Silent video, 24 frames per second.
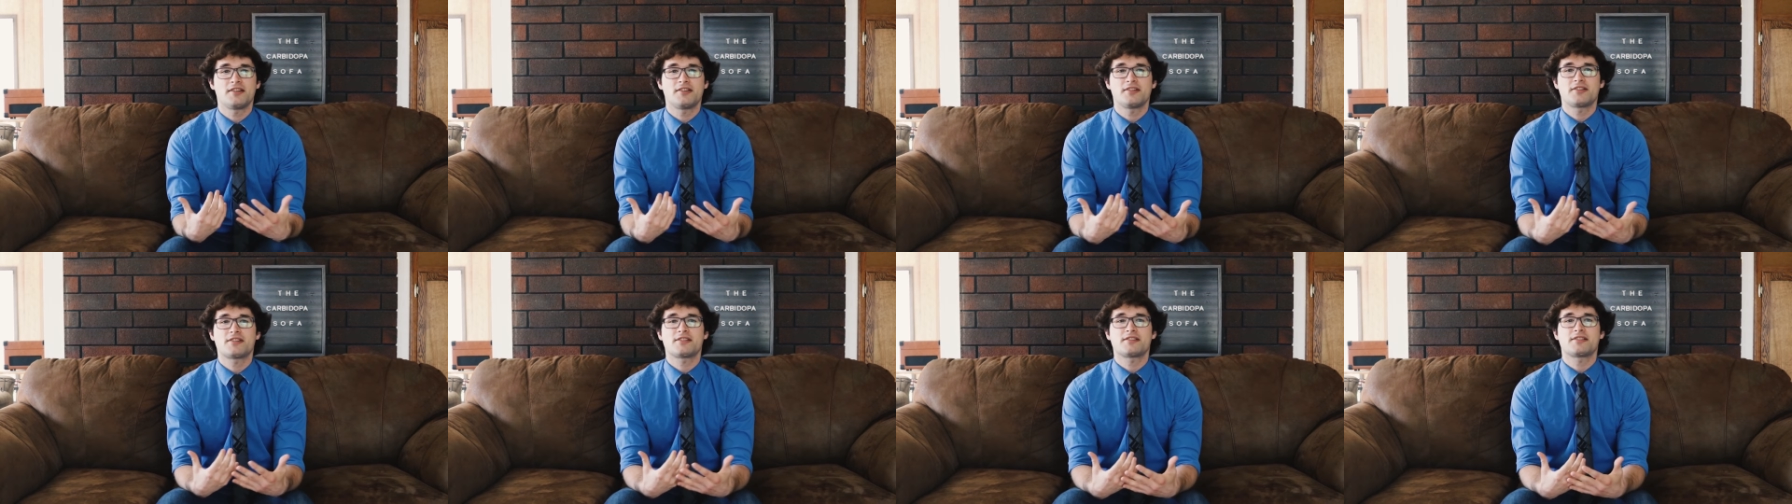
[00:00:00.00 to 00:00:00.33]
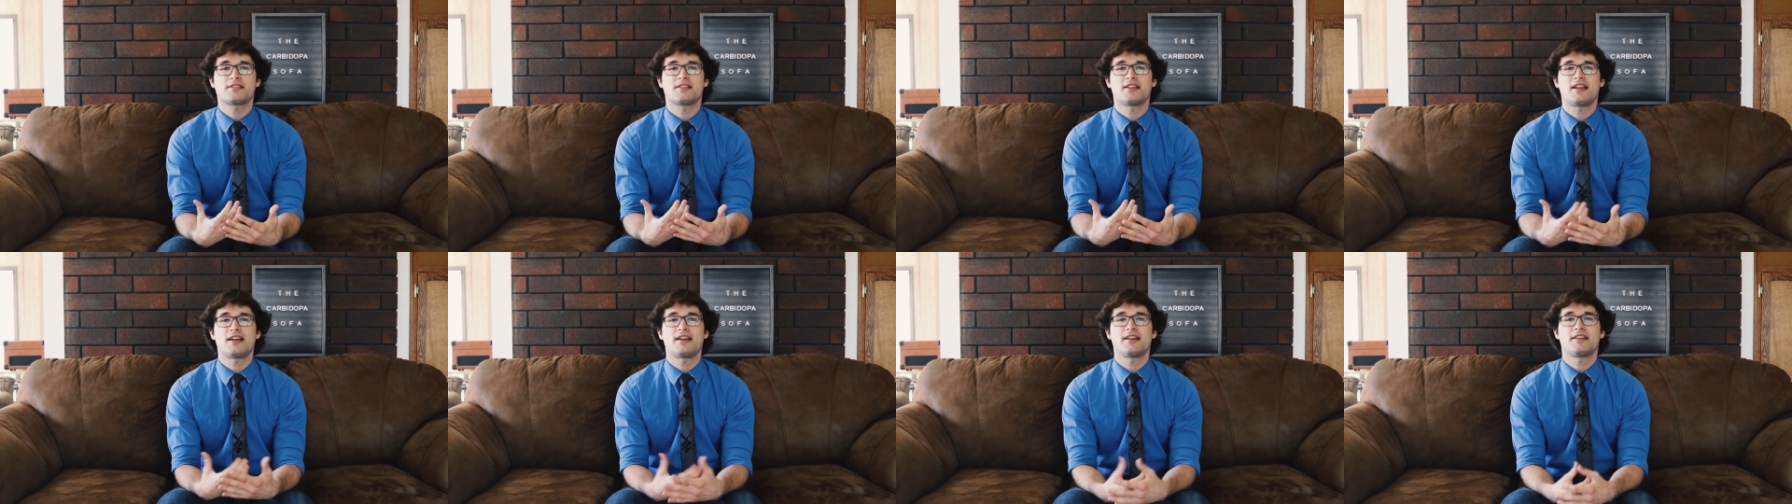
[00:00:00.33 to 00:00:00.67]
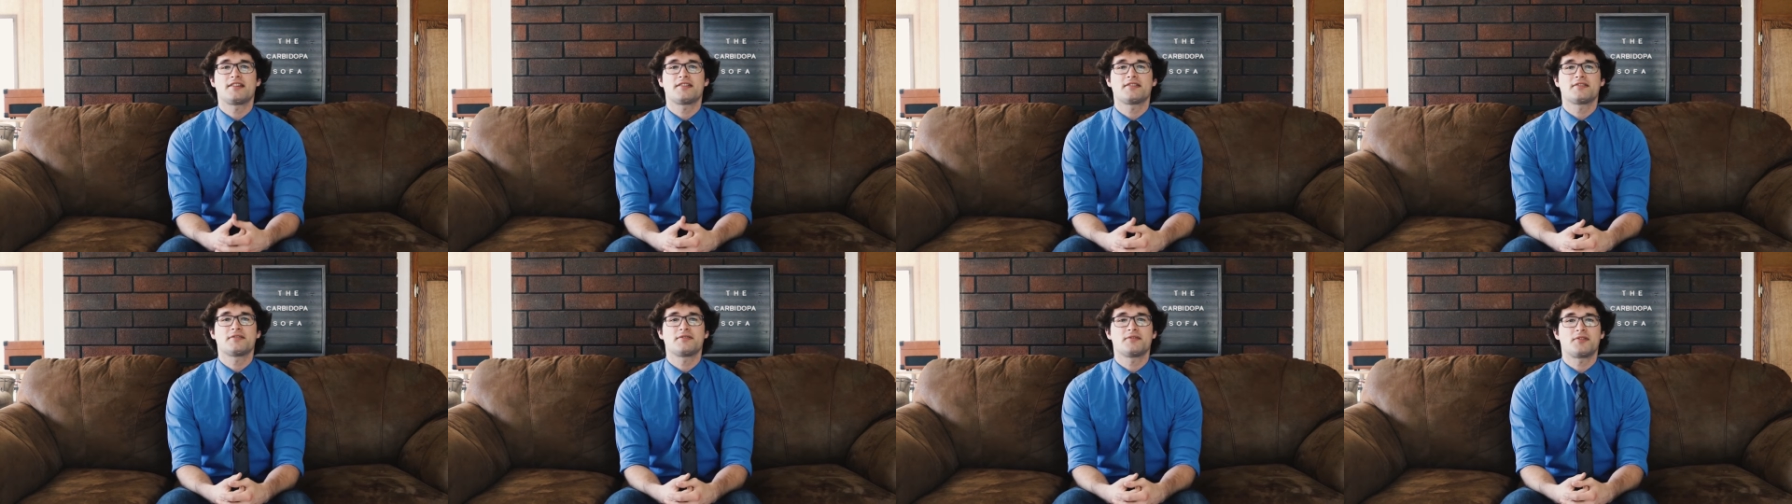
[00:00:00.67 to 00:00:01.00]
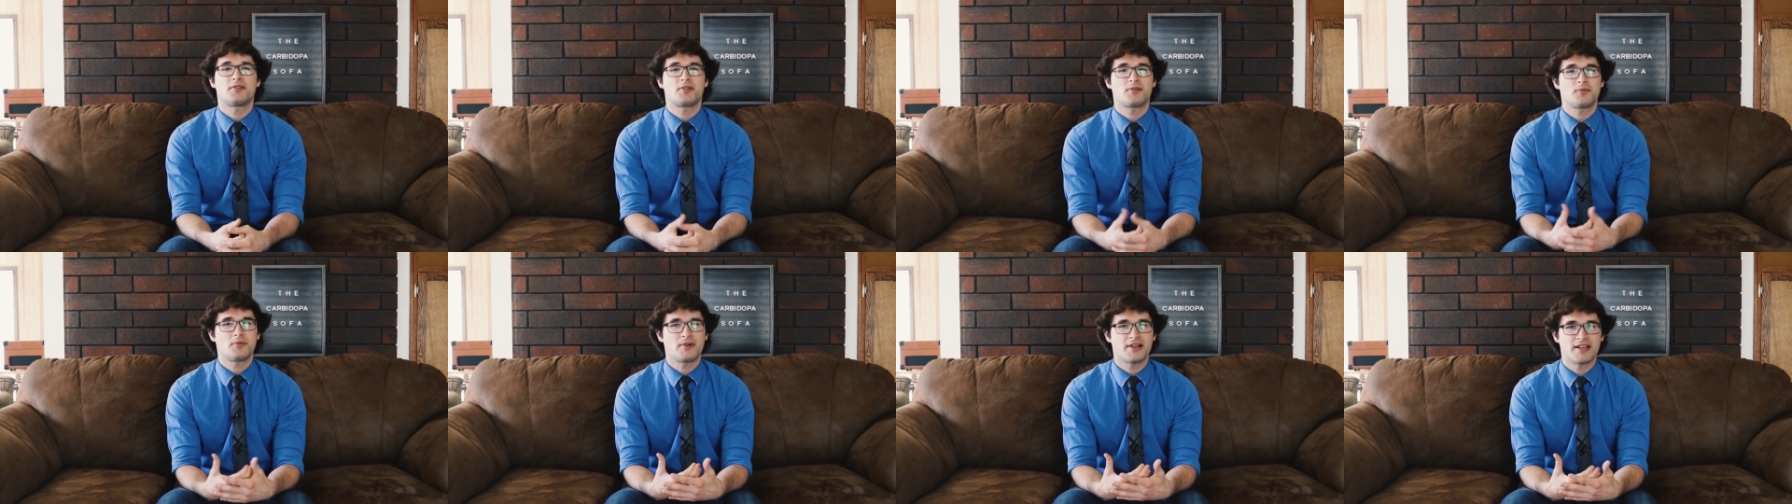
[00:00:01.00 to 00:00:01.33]
looks like
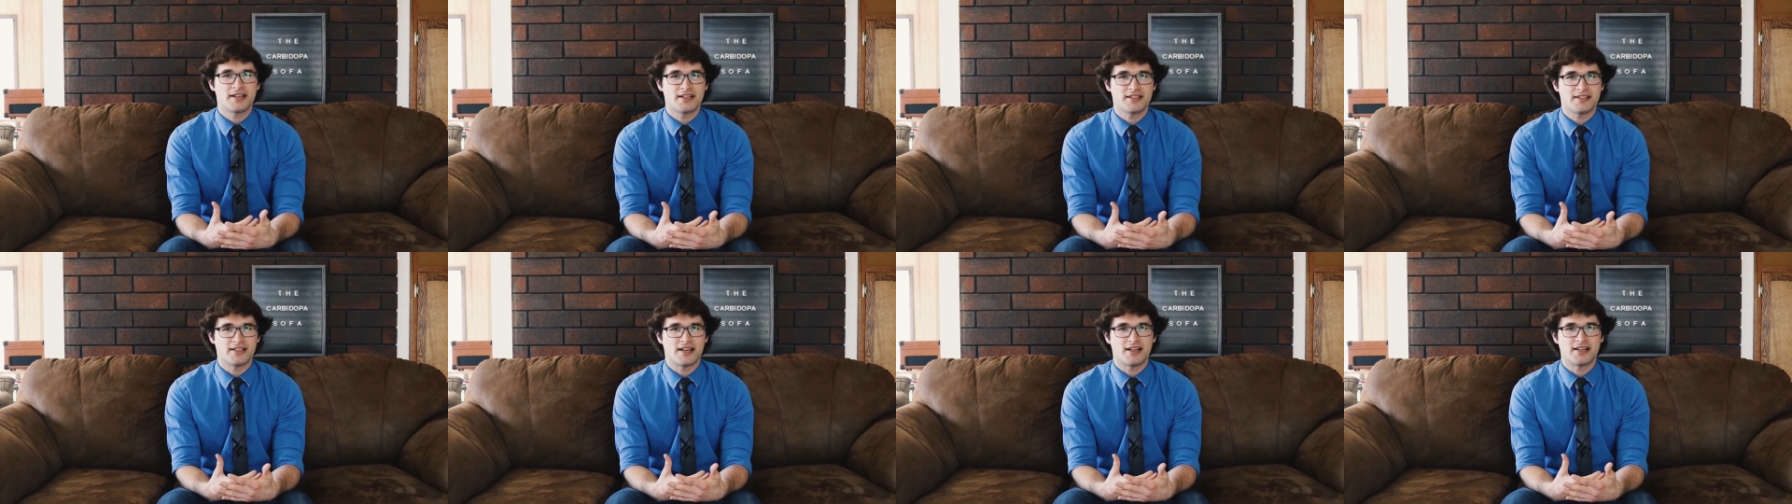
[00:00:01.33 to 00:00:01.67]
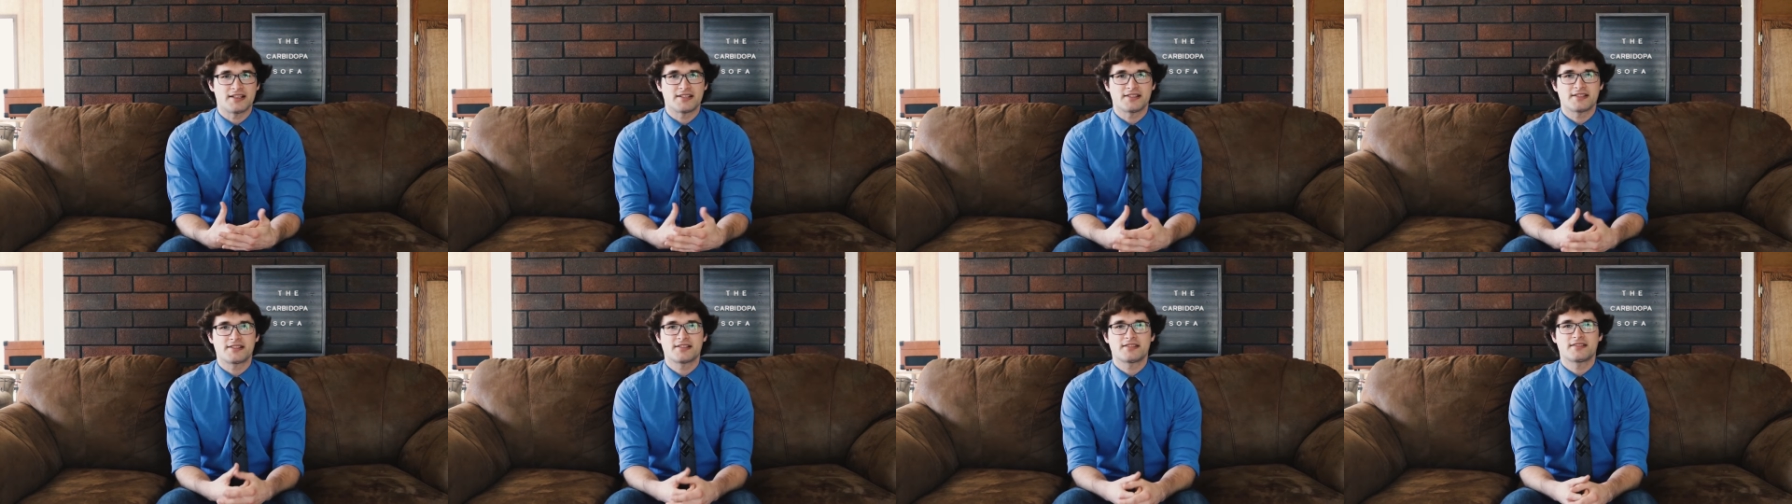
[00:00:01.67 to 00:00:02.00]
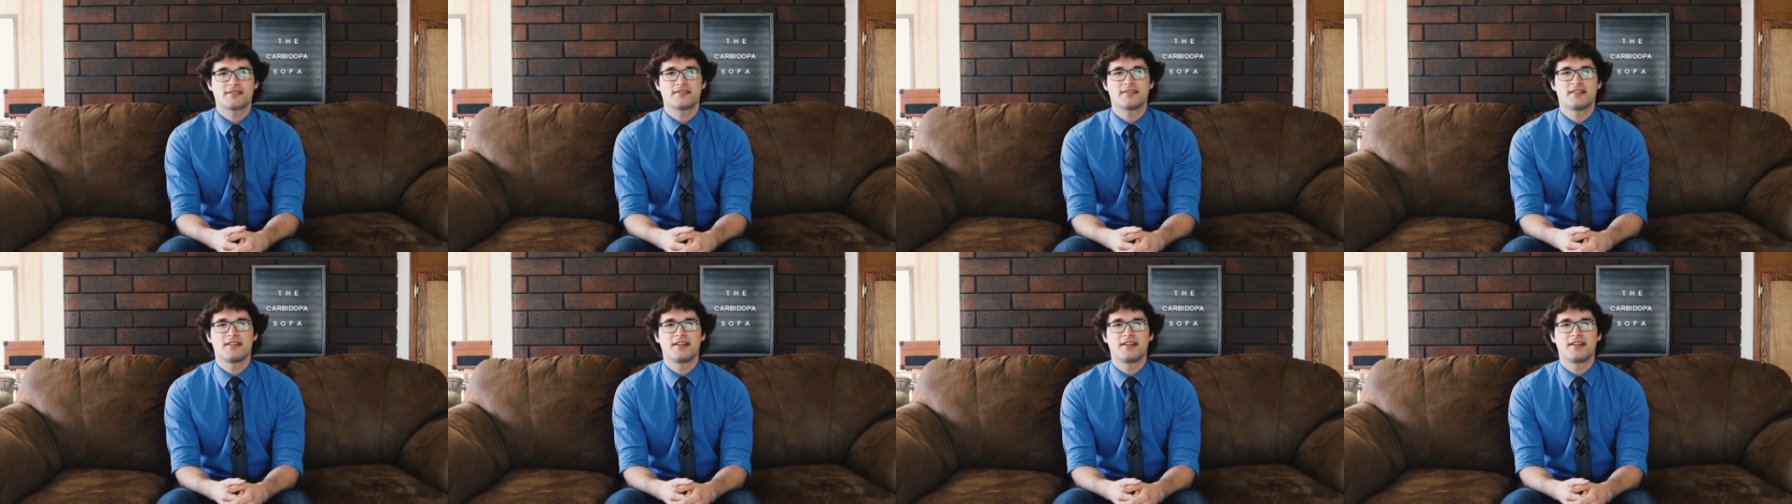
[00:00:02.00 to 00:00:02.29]
or what it does.